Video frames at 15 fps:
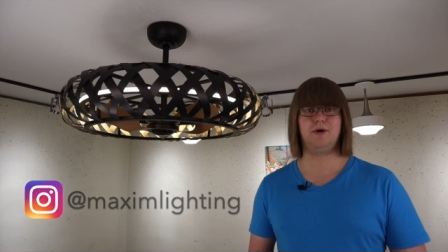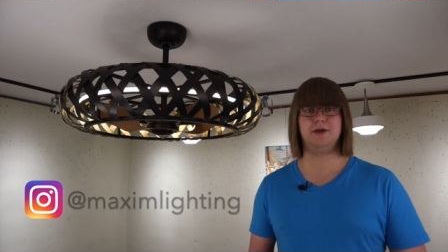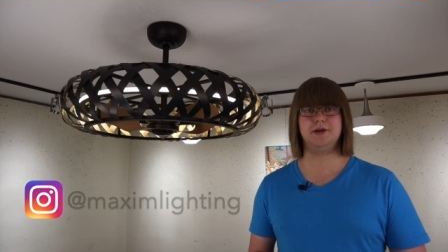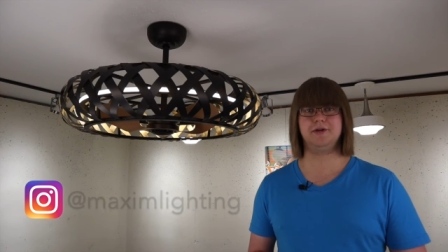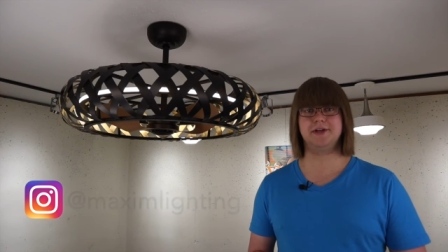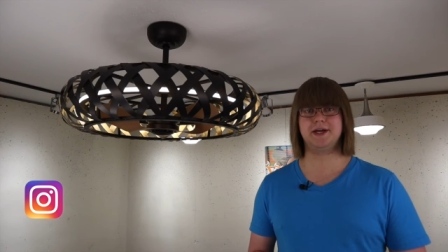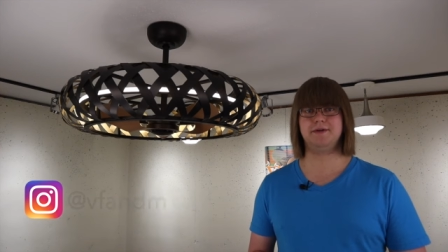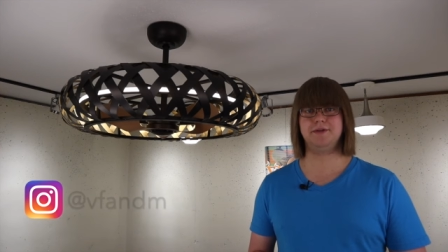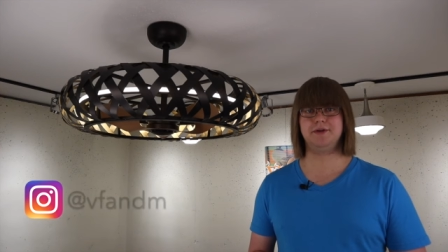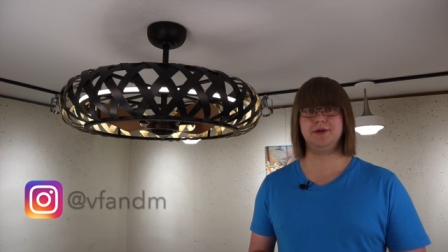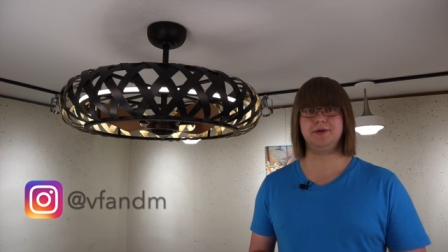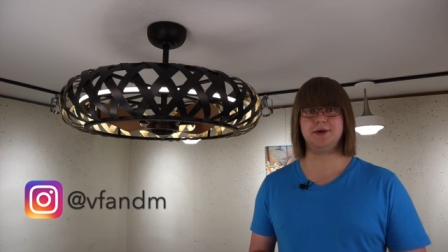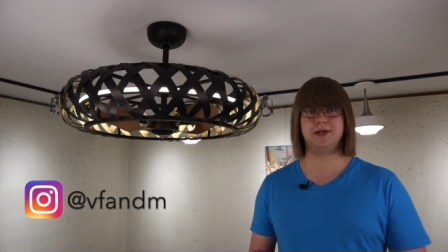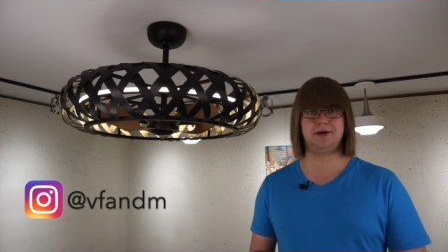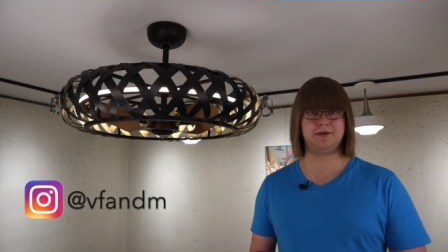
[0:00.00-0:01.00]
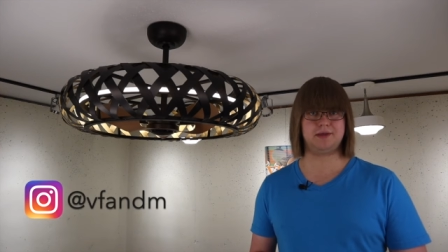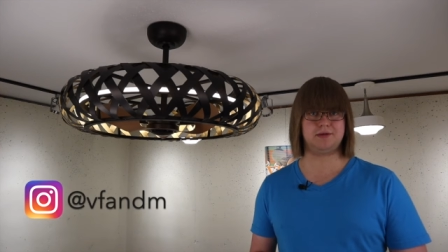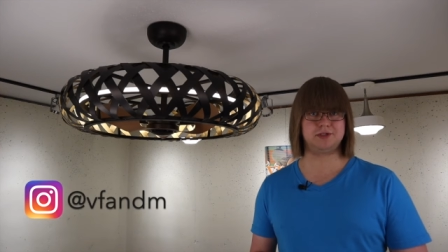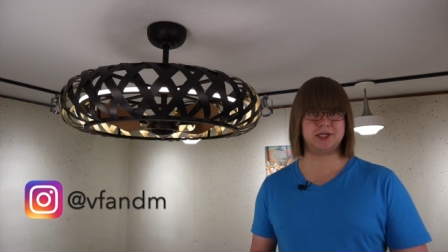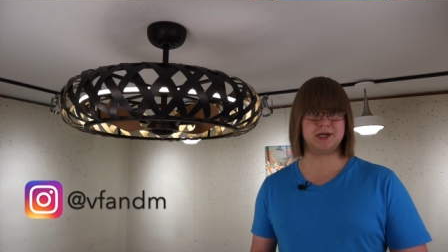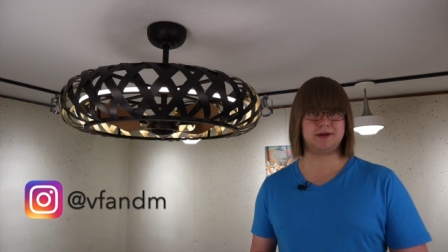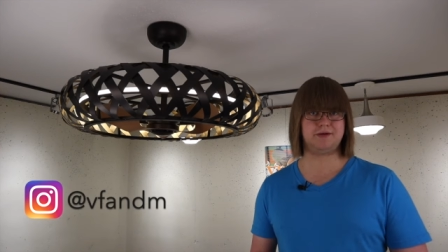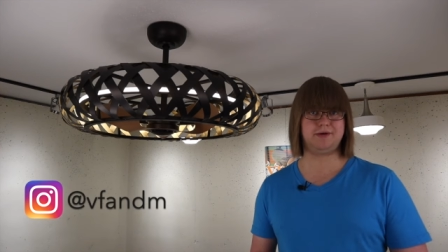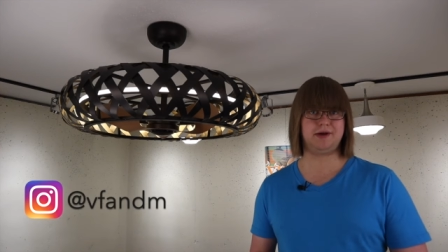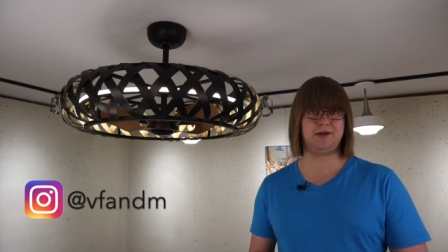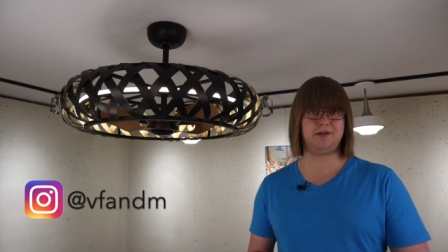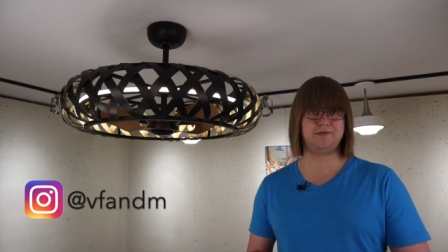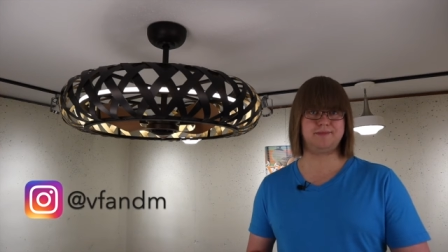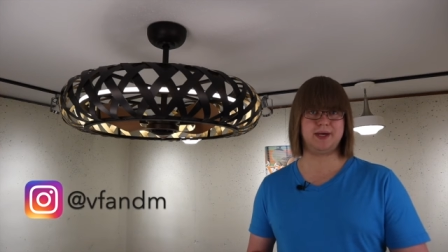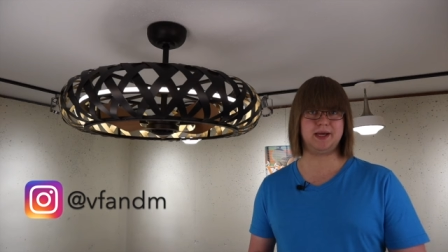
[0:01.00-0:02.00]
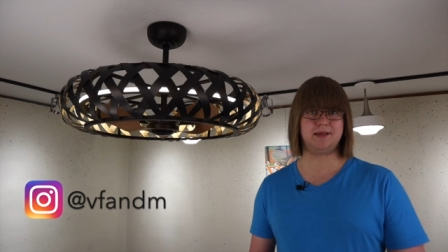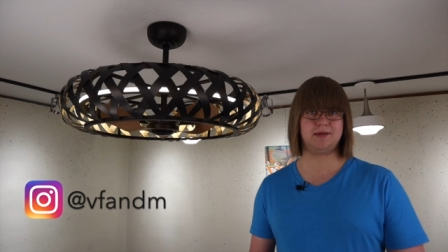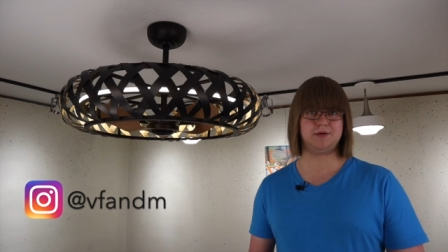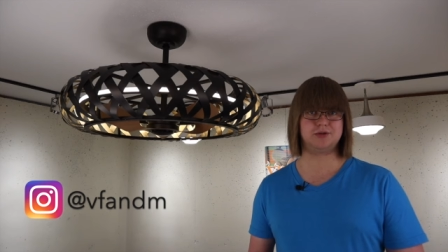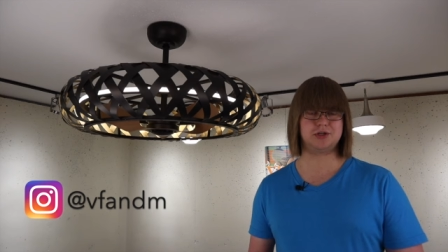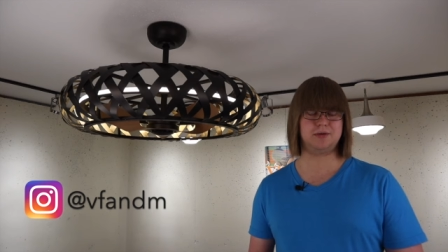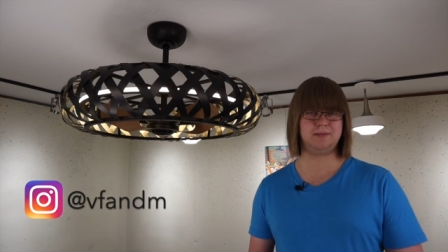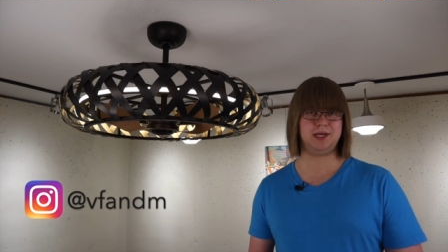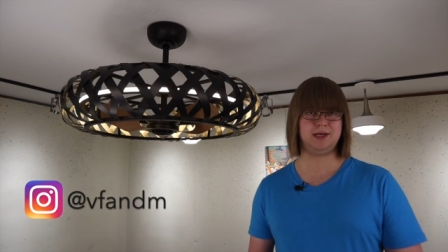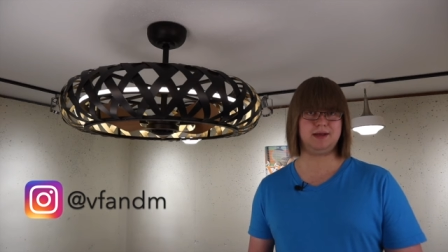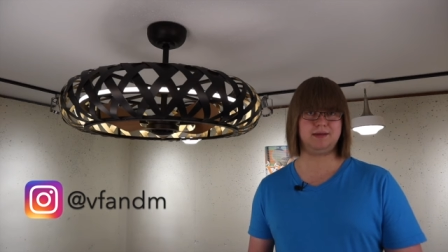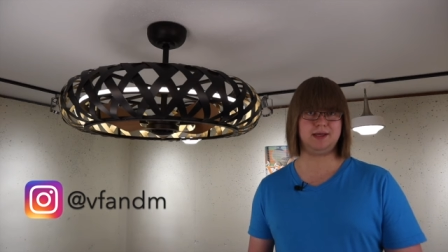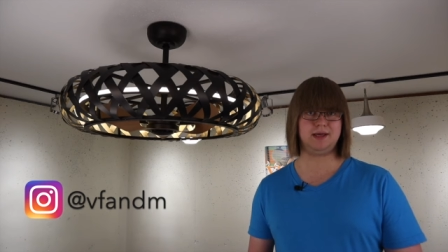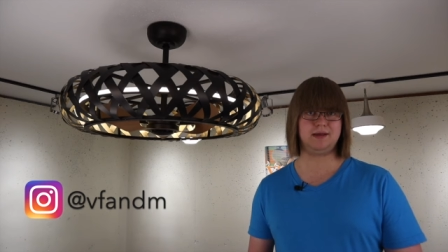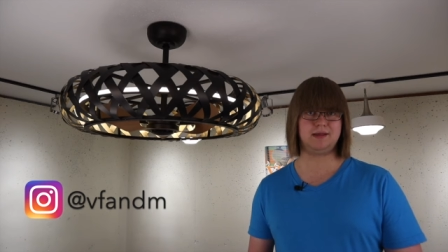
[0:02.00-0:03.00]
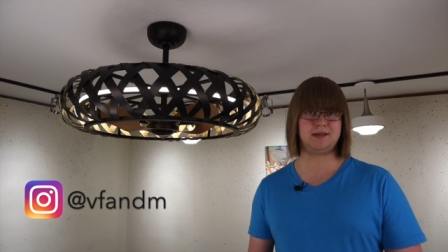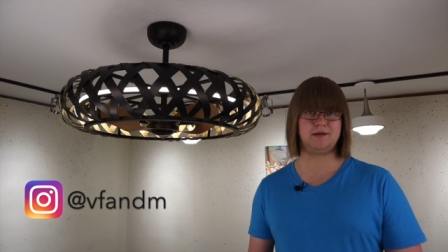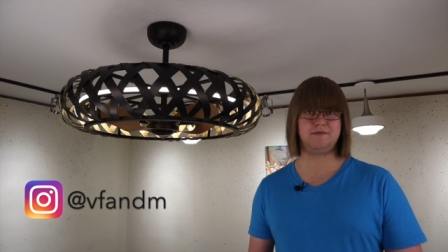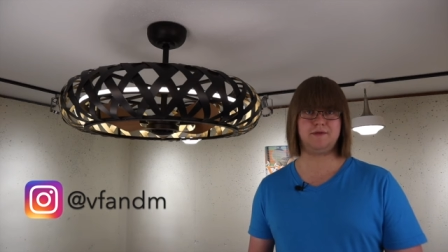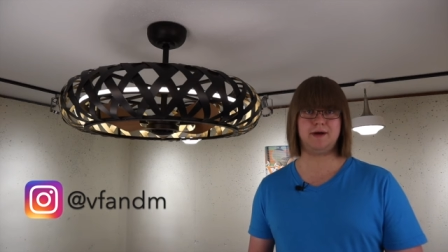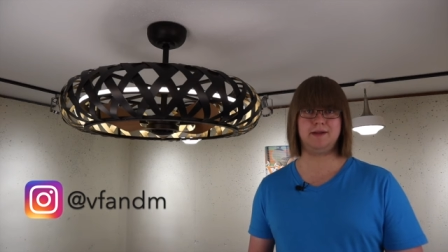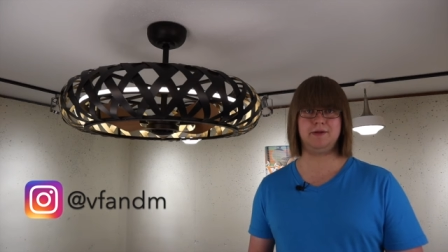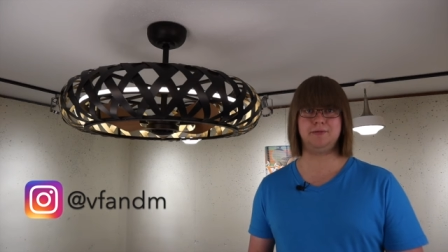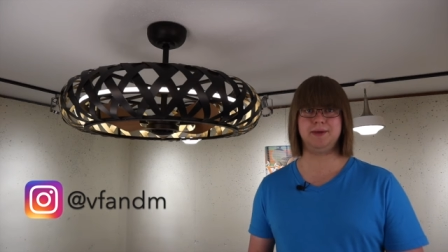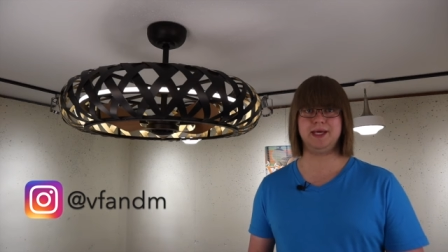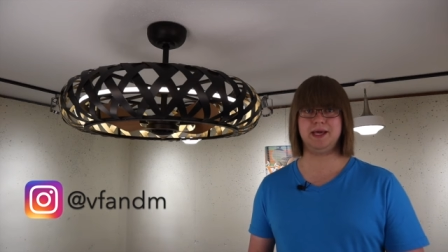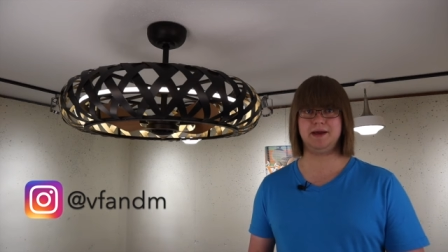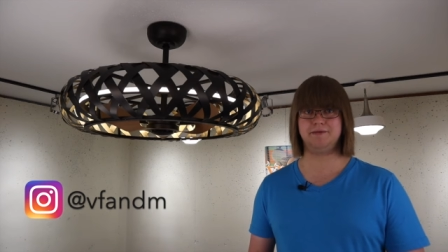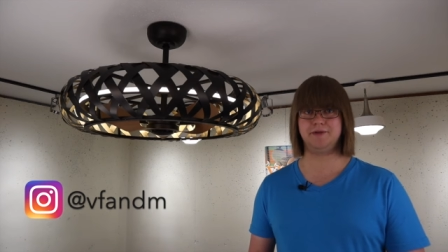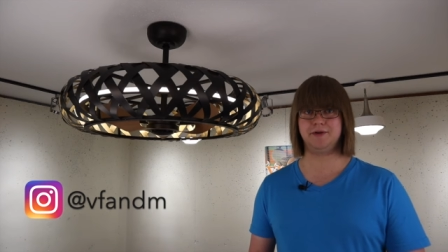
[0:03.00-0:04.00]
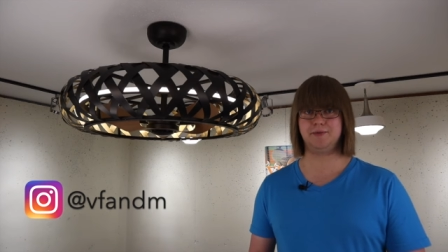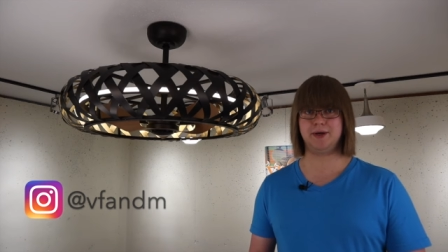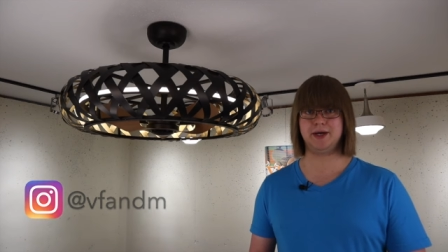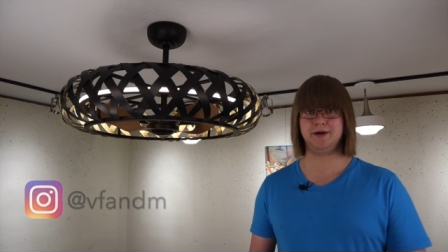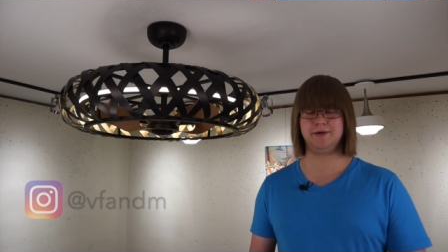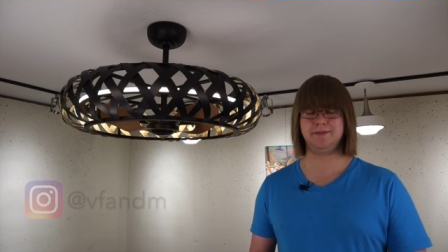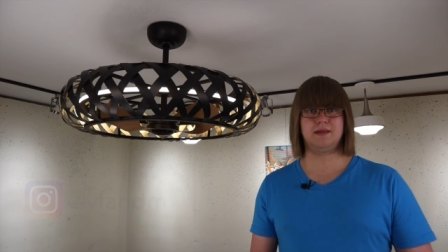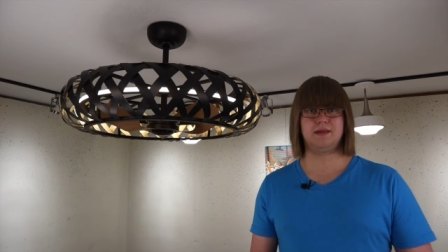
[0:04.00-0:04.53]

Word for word: While you're down there, you can also check out all of my social media links and follow me everywhere.